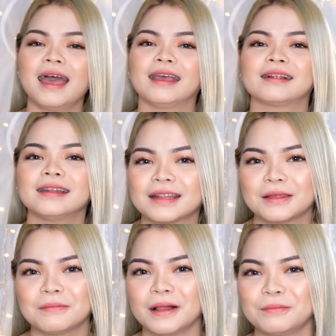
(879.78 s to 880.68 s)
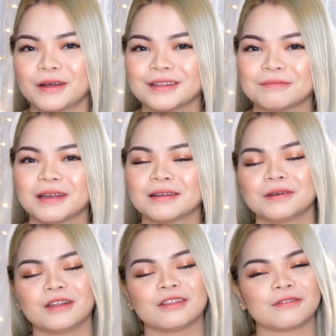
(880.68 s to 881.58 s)
And click the bell button para
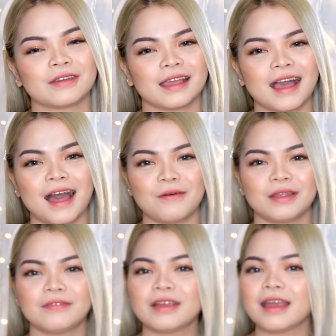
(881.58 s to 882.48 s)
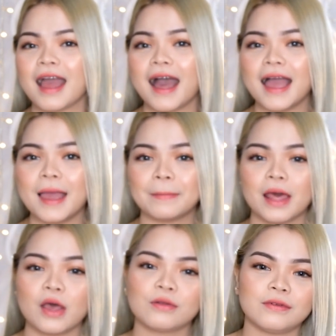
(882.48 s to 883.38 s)
ma-notify ka whenever I
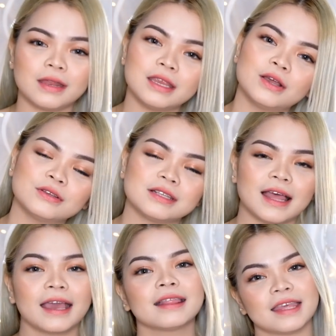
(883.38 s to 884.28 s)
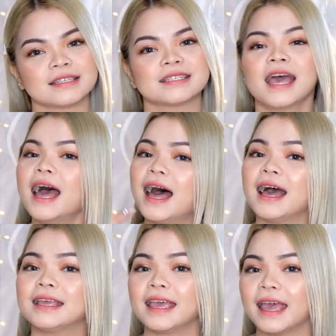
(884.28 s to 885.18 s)
upload videos like this.
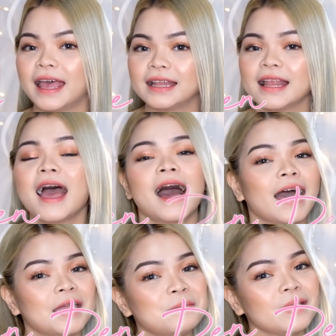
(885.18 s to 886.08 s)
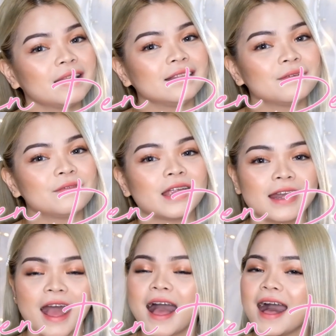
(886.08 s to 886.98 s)
Again, I'm Mayleen
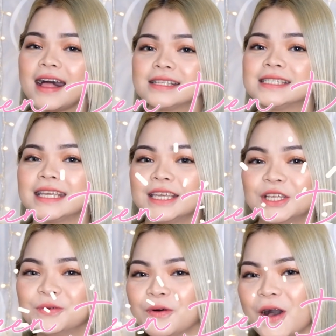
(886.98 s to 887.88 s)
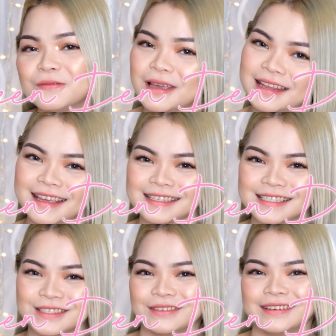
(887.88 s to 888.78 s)
Vera. I'll see you on my
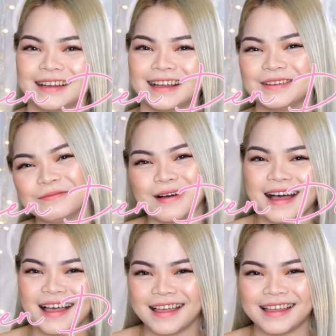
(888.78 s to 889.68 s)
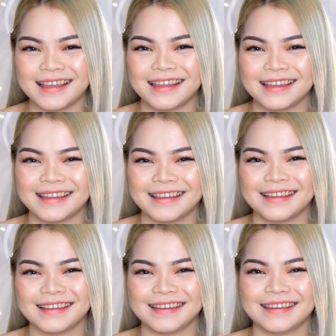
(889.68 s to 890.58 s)
next one.
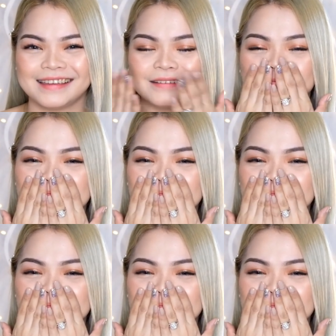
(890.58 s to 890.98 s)
Bye!